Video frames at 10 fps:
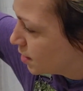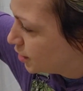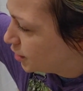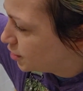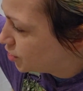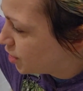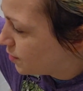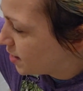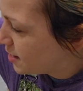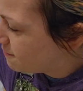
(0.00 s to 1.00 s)
You're just
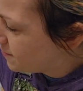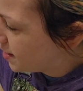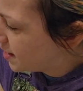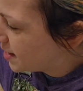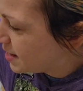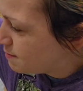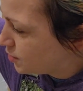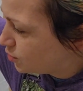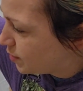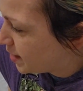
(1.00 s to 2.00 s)
going in and filling in
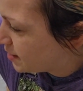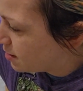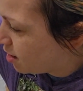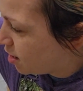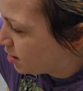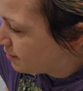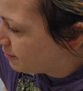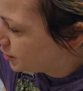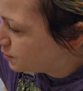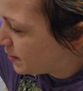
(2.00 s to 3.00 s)
between all of
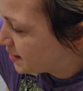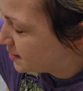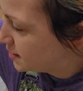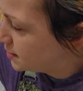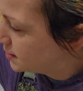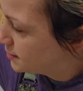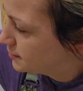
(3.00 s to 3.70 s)
your spaces.